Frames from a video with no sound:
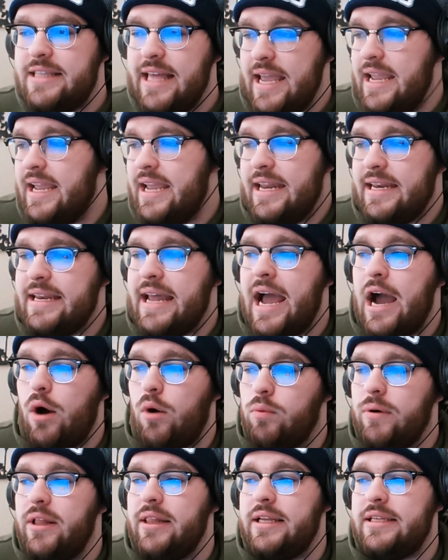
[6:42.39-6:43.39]
They can
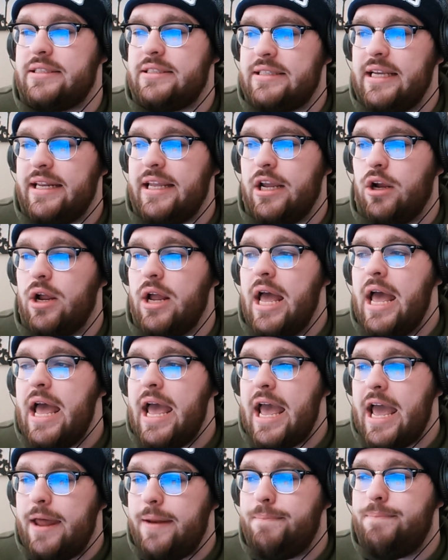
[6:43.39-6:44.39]
now really sit here
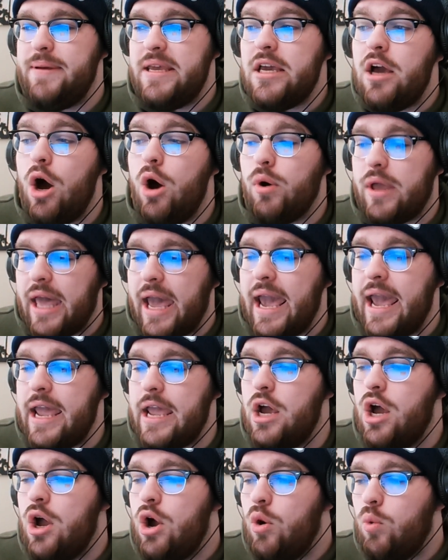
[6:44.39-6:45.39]
and be
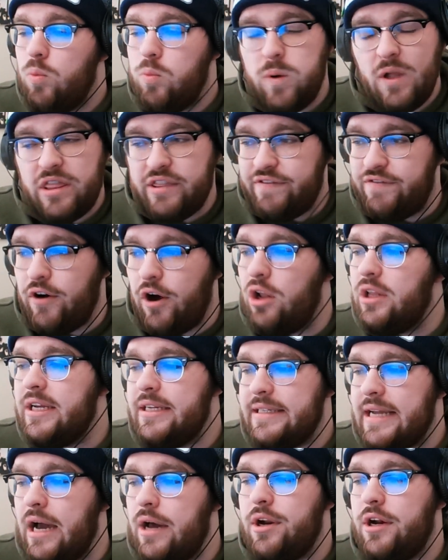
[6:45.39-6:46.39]
okay with
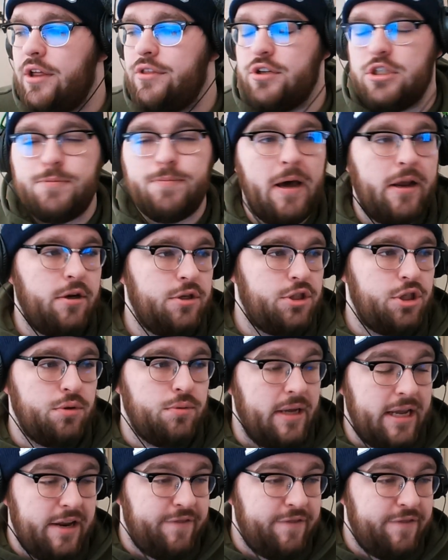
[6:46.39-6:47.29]
falling down another spot or two.